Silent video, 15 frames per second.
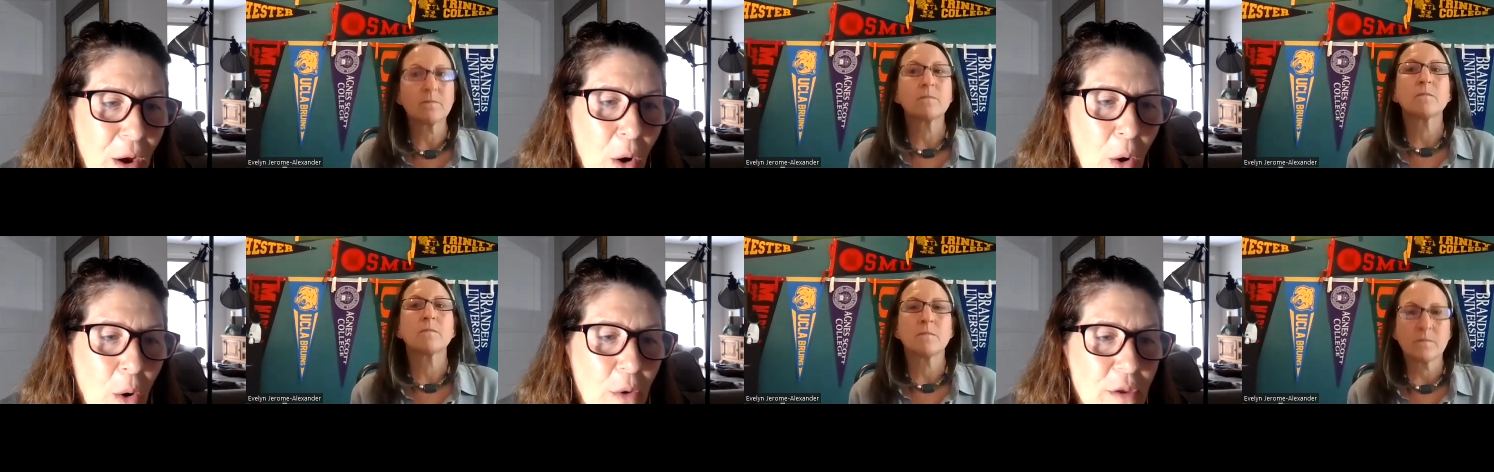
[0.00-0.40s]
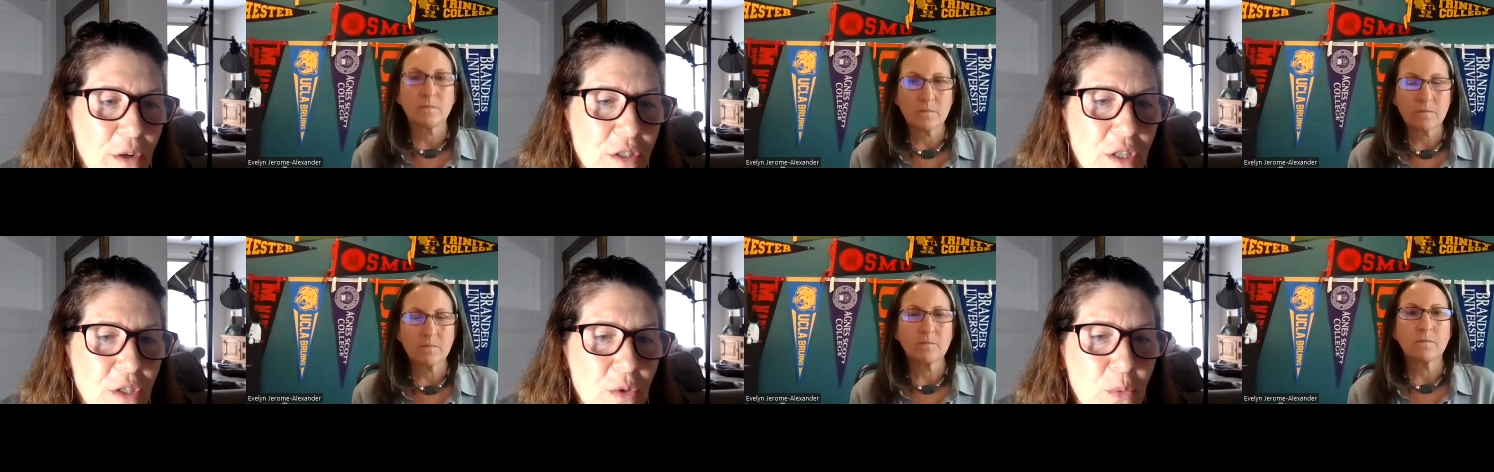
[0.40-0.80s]
Speaker 1: or they're
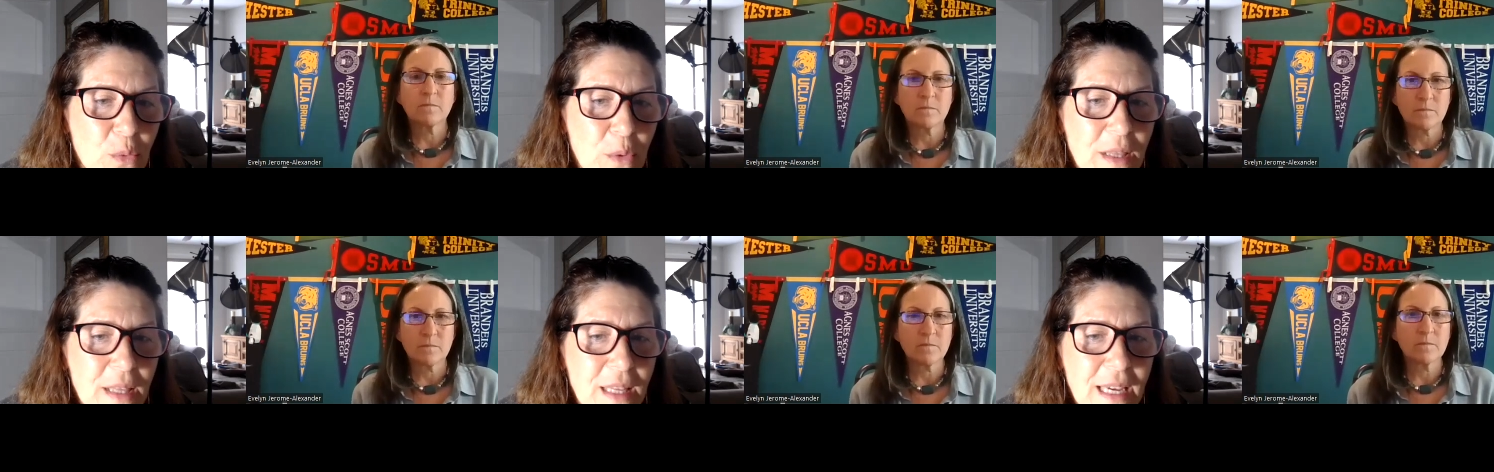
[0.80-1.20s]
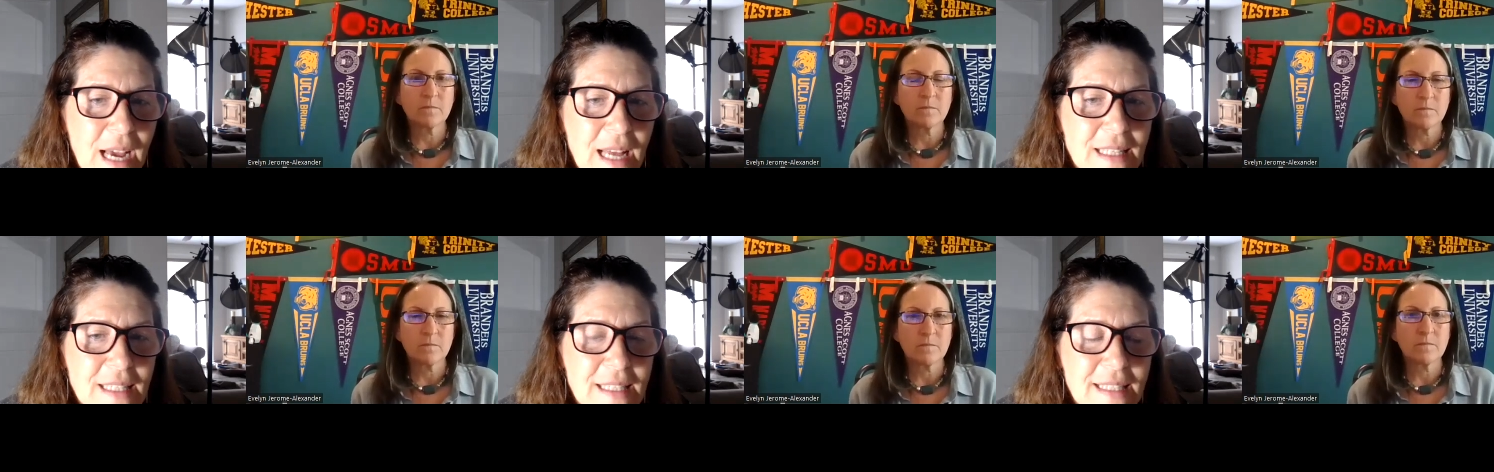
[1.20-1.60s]
just really
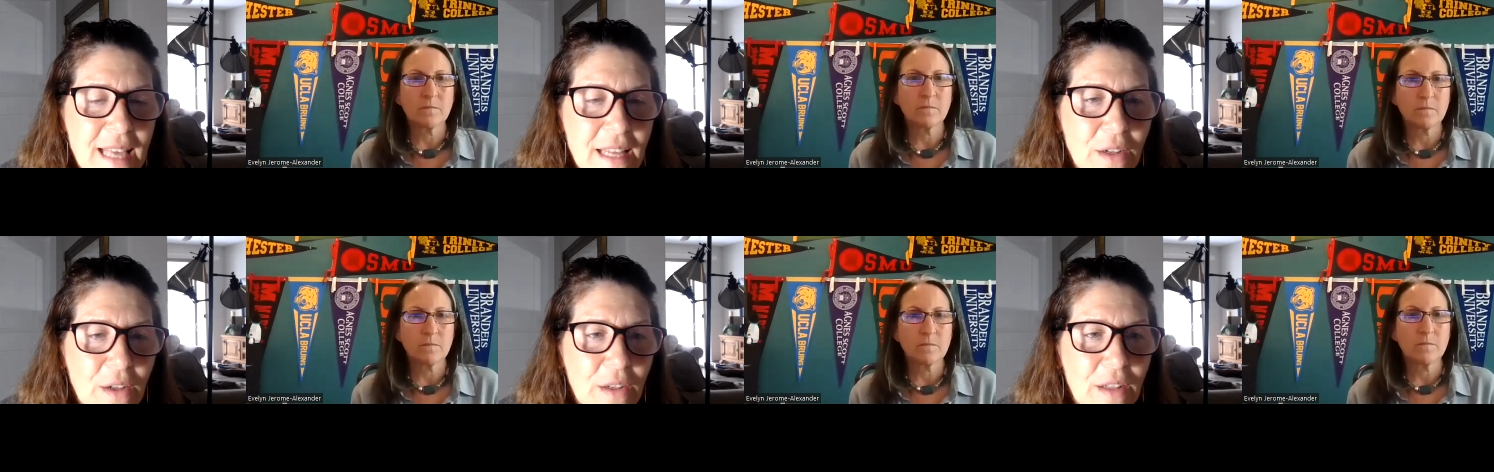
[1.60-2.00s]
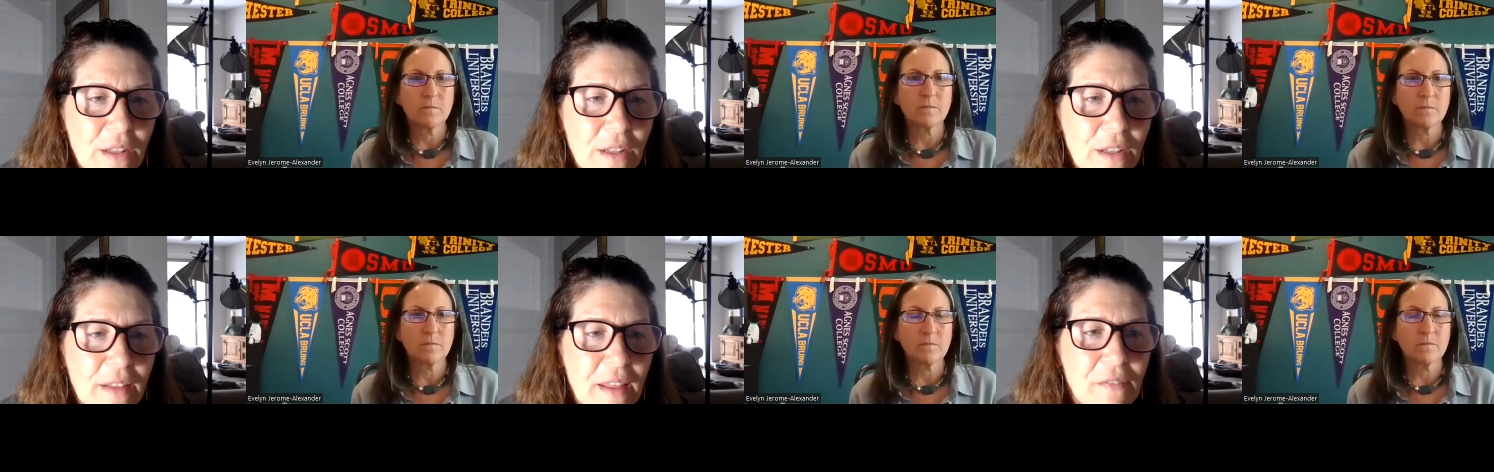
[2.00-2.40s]
unsettled
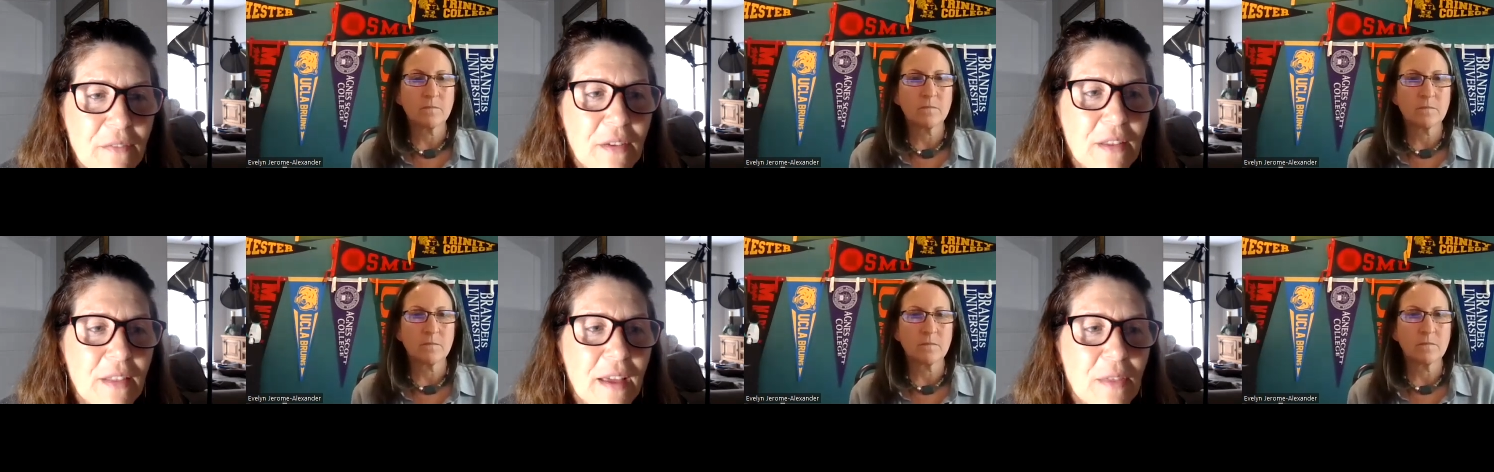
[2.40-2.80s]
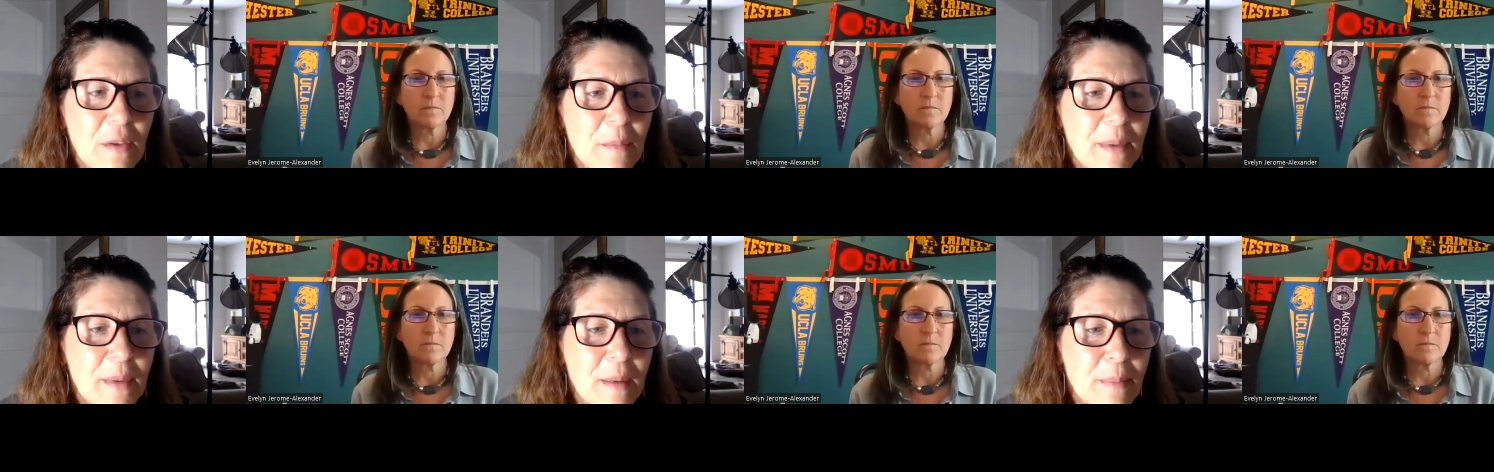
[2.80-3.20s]
and they feel like they're
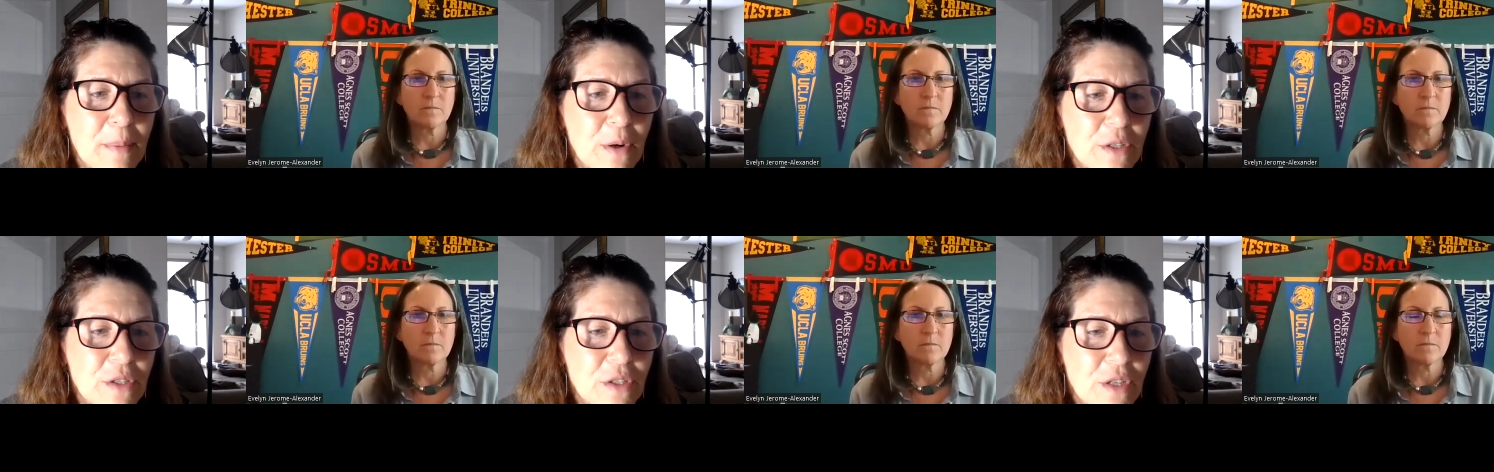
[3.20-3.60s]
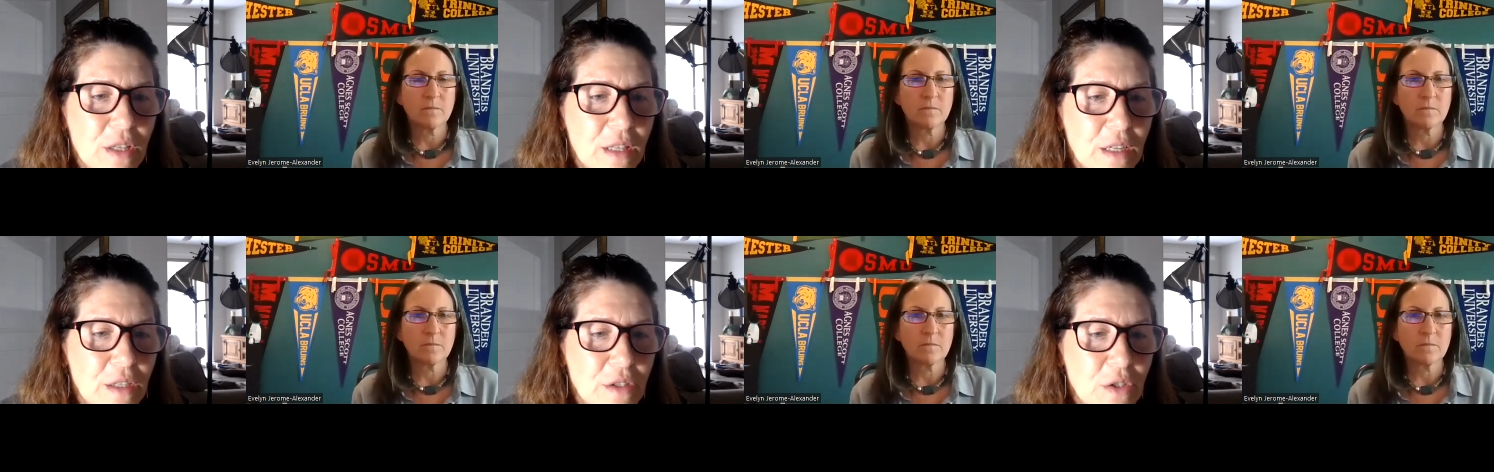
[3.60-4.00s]
being pushed a
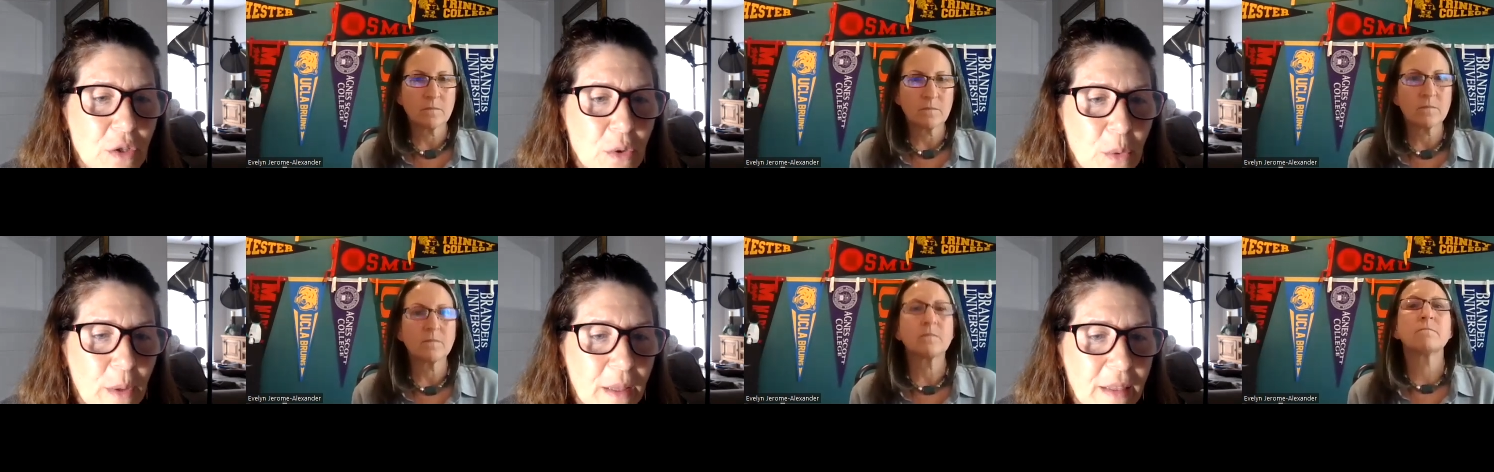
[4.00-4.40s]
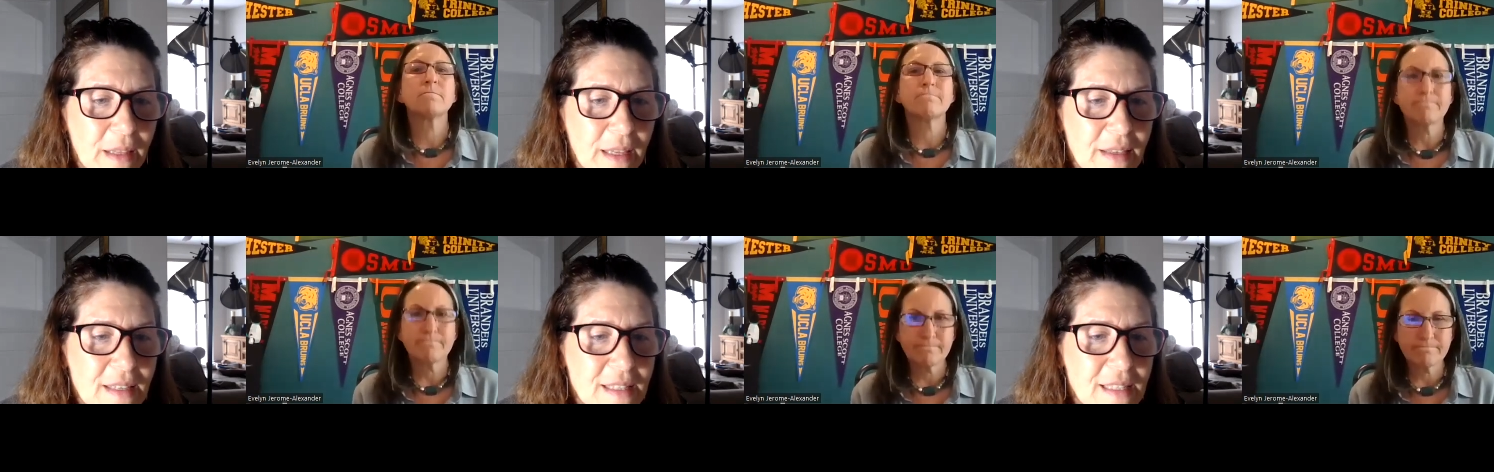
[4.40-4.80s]
little too quickly,
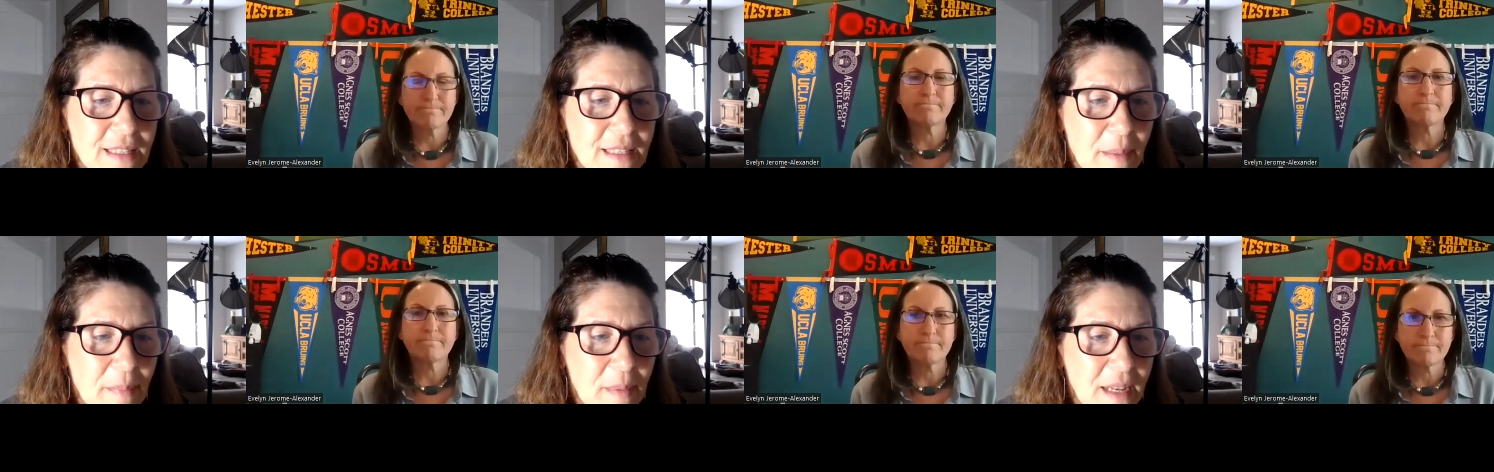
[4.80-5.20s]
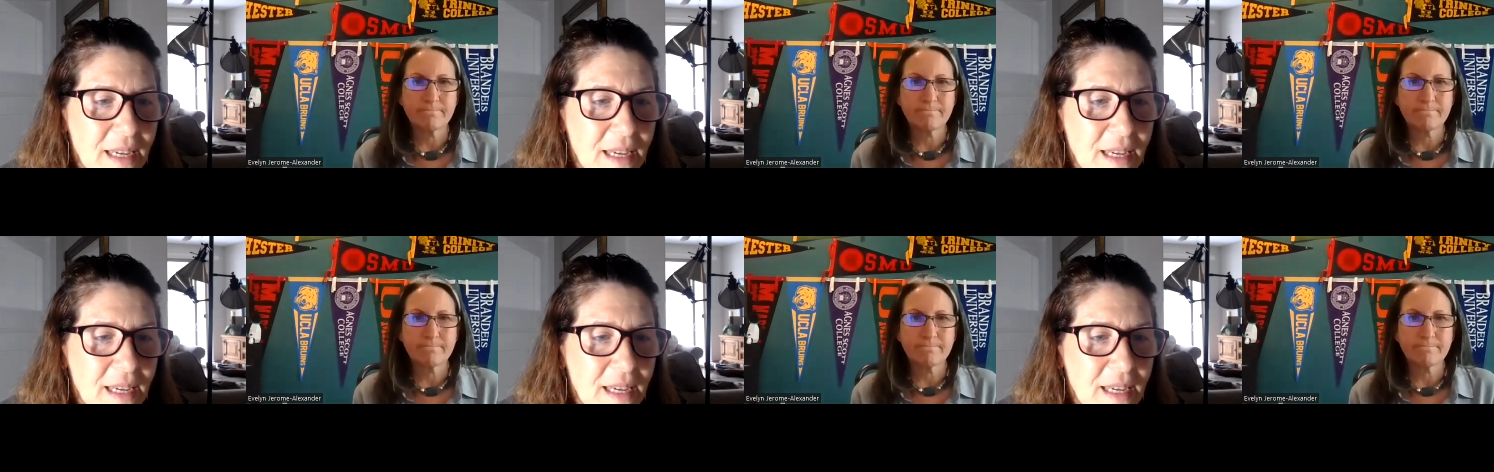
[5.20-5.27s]
this is something to